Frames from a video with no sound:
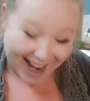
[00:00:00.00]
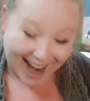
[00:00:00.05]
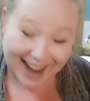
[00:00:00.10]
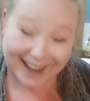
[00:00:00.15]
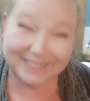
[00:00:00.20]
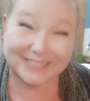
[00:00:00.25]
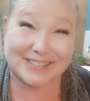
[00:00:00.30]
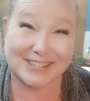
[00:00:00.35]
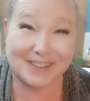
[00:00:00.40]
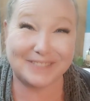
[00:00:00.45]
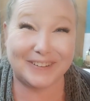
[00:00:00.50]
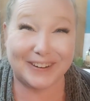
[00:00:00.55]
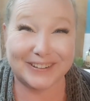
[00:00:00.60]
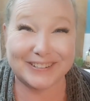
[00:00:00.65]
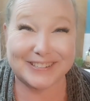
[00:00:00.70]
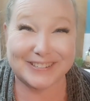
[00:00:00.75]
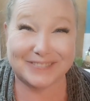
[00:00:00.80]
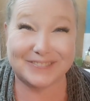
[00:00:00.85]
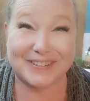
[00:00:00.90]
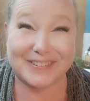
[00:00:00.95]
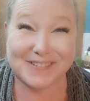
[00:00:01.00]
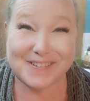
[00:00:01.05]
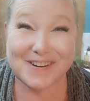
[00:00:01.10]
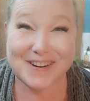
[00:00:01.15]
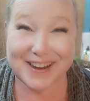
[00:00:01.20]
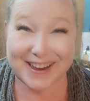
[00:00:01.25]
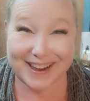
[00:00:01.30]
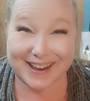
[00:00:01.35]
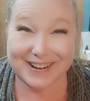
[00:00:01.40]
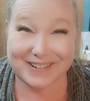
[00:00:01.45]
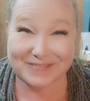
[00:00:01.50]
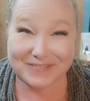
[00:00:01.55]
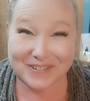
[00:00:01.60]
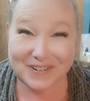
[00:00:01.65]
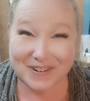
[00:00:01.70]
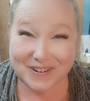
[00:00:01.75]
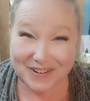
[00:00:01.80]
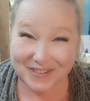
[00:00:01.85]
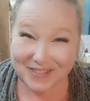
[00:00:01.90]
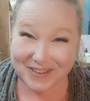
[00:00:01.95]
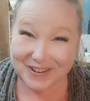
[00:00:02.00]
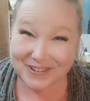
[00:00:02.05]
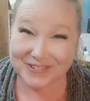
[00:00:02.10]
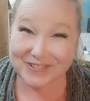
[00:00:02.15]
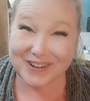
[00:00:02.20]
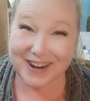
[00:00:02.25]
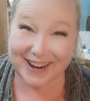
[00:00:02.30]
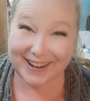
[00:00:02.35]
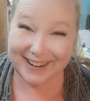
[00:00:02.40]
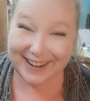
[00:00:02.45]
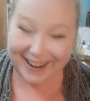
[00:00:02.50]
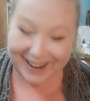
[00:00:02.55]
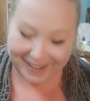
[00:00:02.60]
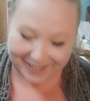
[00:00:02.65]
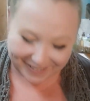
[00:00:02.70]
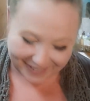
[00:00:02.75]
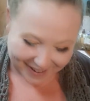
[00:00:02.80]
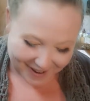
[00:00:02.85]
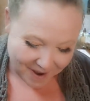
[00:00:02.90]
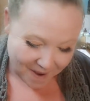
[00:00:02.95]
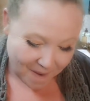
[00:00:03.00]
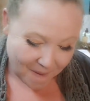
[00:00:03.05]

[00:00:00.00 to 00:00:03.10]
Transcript: I'm supposed to be working on more of those right now.